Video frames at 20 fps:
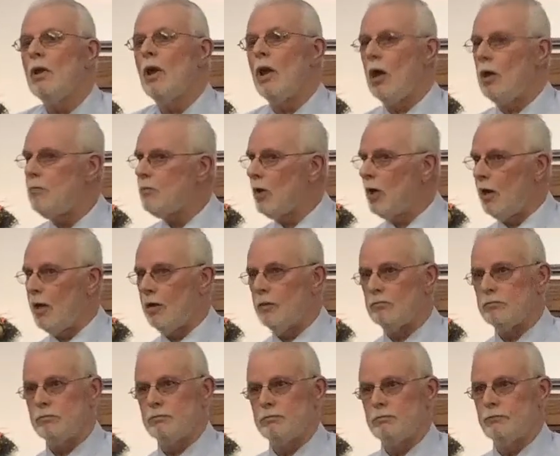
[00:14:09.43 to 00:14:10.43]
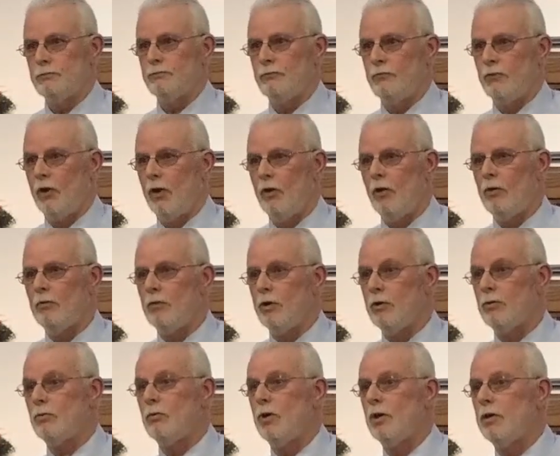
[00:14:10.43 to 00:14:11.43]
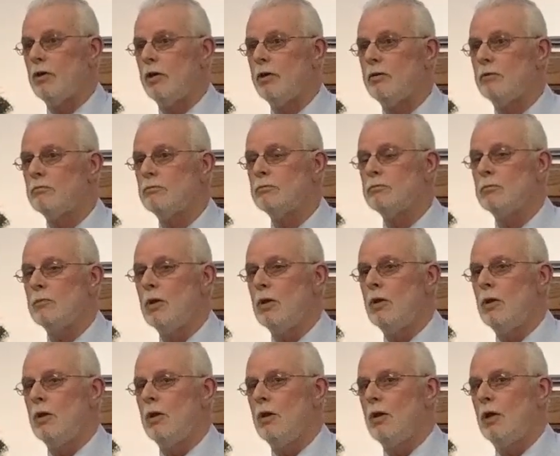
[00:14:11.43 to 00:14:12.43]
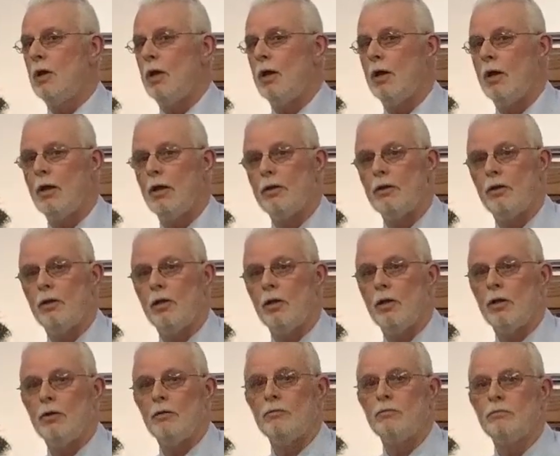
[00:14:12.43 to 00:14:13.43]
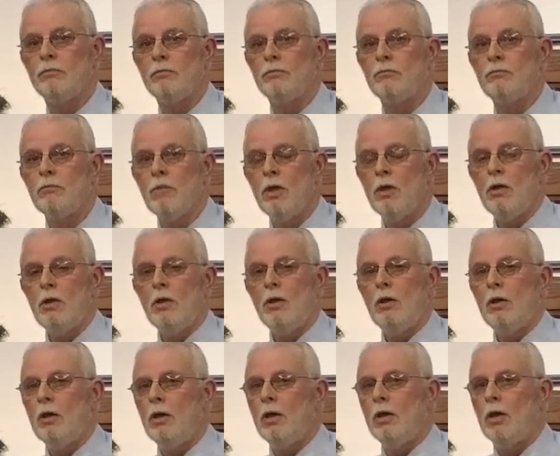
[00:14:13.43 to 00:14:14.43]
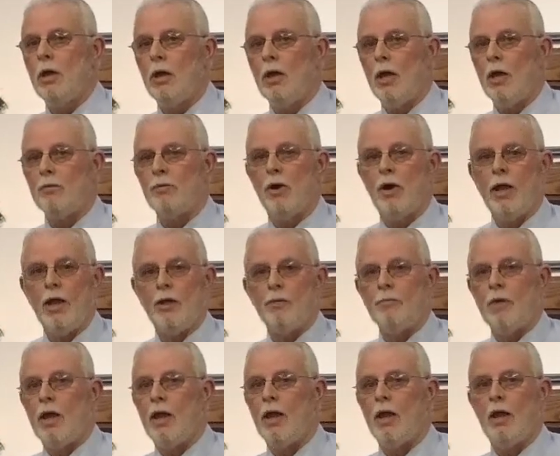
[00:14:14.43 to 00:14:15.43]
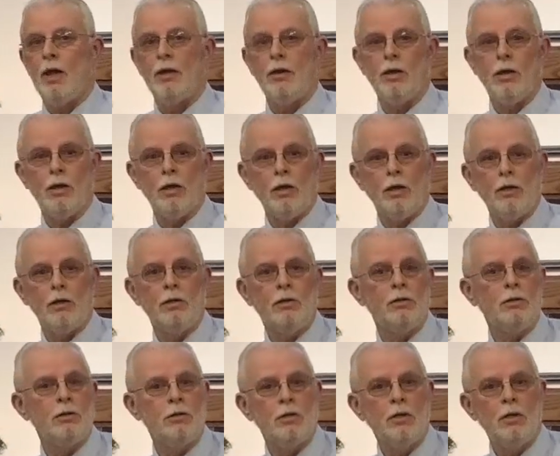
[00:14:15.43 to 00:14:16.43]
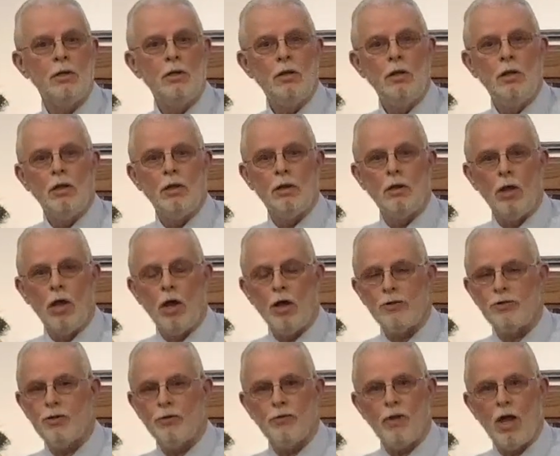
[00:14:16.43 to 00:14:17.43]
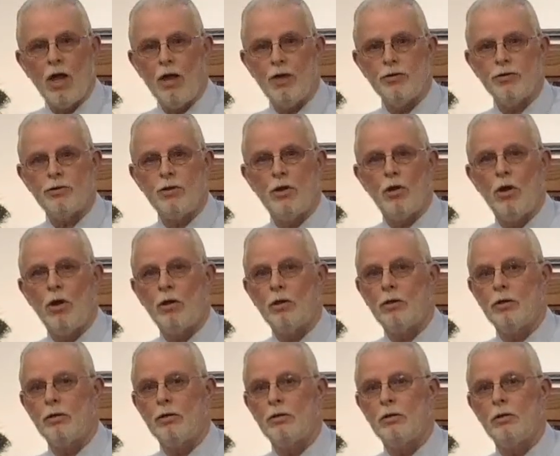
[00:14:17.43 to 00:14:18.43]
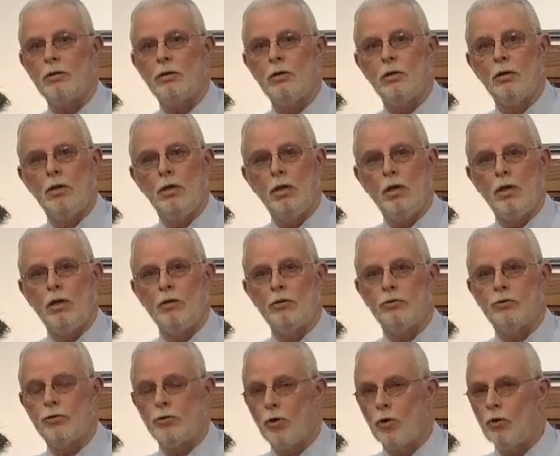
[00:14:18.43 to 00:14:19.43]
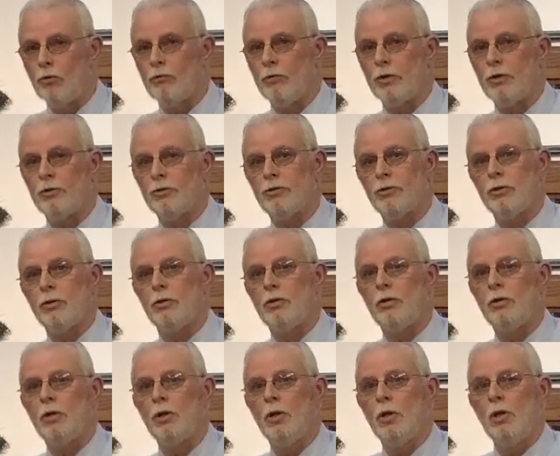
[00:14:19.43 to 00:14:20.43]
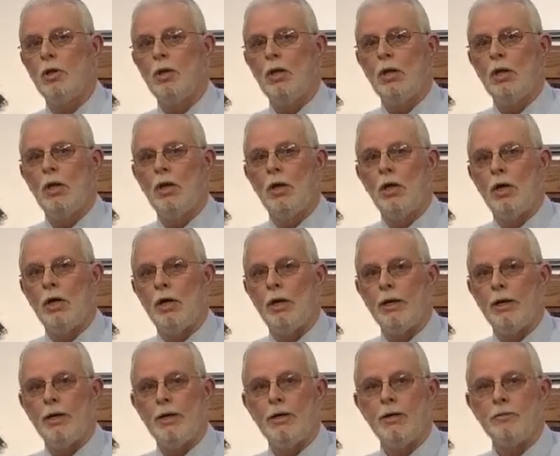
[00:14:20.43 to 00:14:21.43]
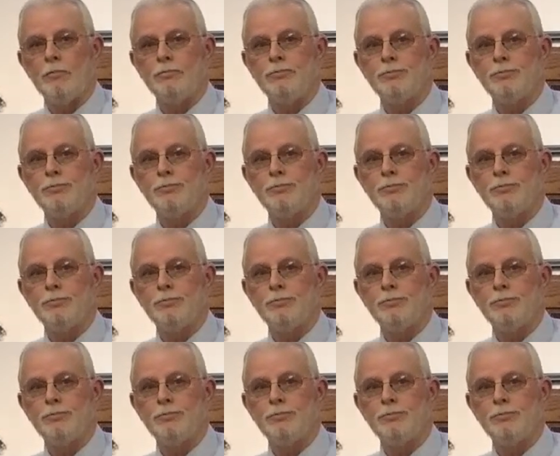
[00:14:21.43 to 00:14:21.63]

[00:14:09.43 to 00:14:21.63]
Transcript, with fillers: Abraham, very rich, wasn't he? Uh, and uh, Abraham had uh, lots of livestock and, and servants. And, uh,